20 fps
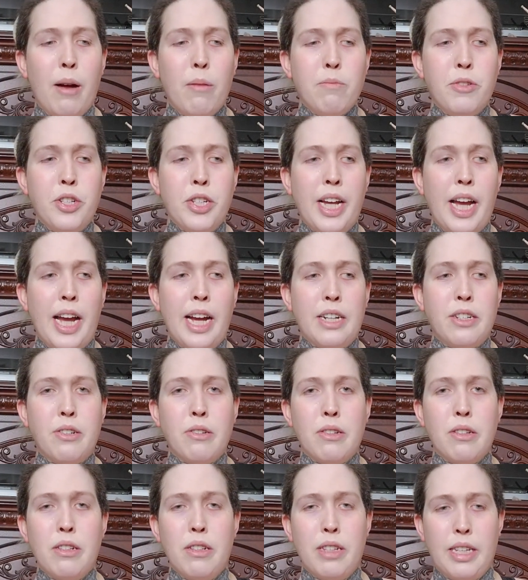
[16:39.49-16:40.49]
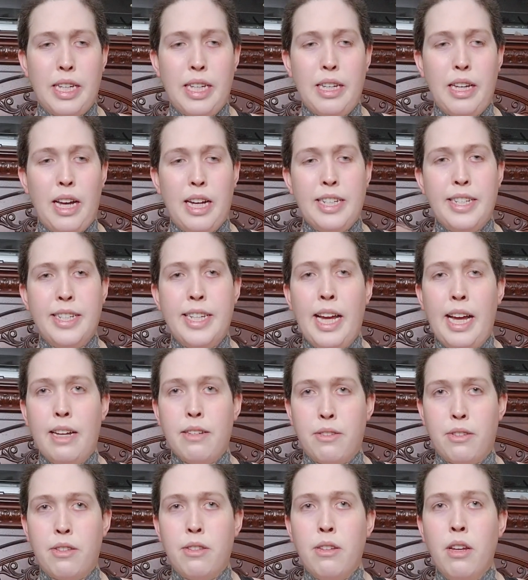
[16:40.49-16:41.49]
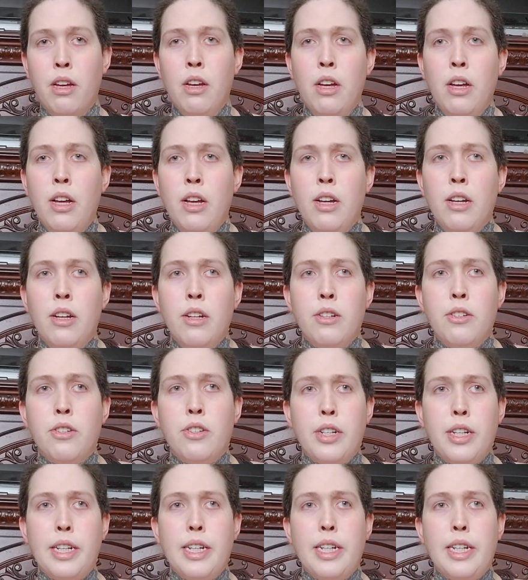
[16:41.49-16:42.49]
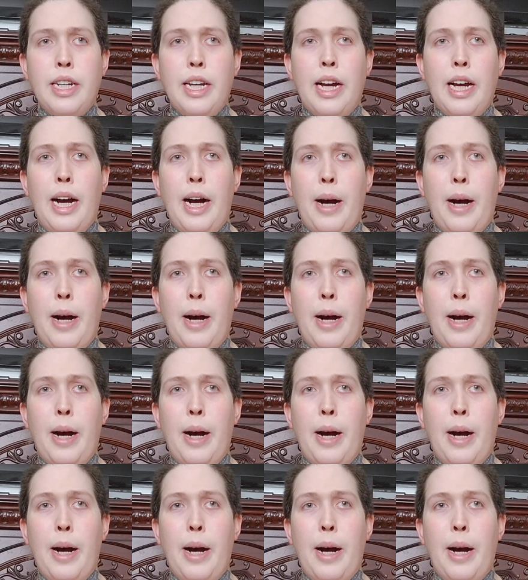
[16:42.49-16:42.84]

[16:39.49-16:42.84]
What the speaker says: She actually Tess, she